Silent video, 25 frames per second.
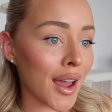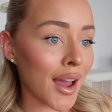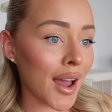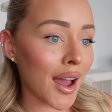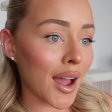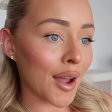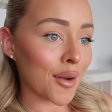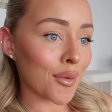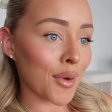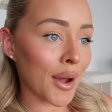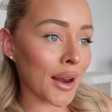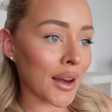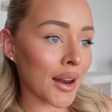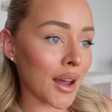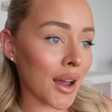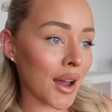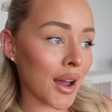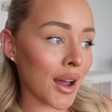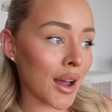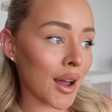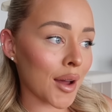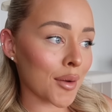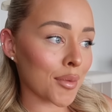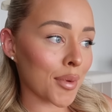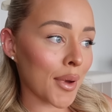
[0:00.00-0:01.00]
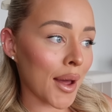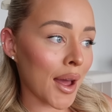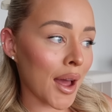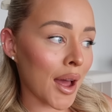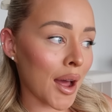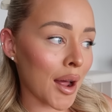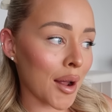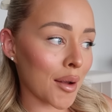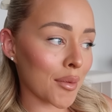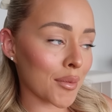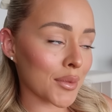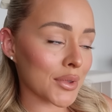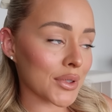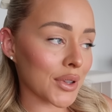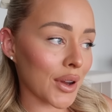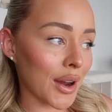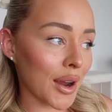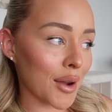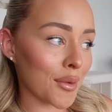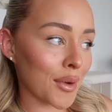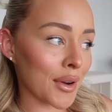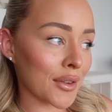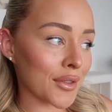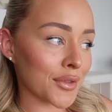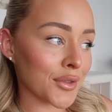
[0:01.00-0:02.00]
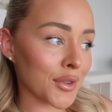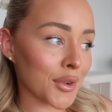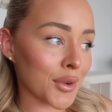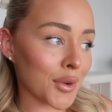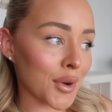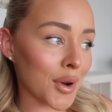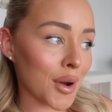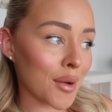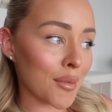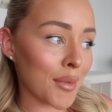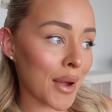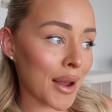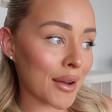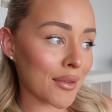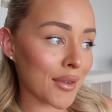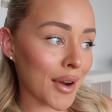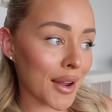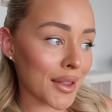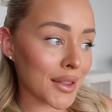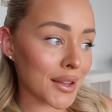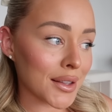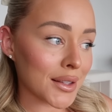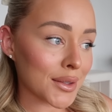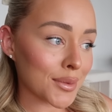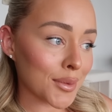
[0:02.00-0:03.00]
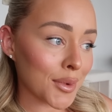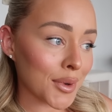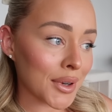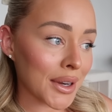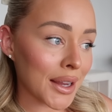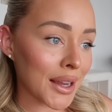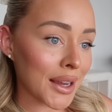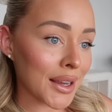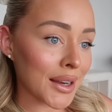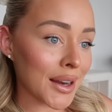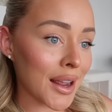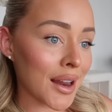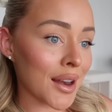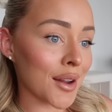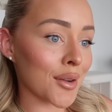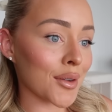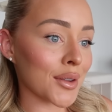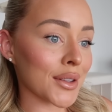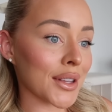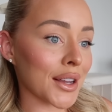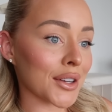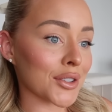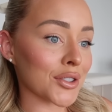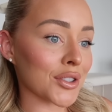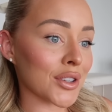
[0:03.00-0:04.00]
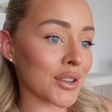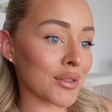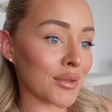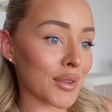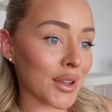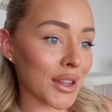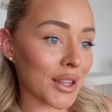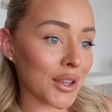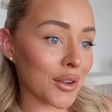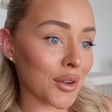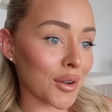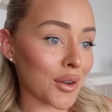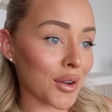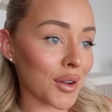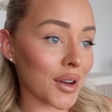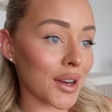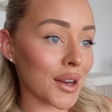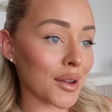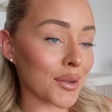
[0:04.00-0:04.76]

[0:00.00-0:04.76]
I went up, I went for my run this morning, and it was actually really good.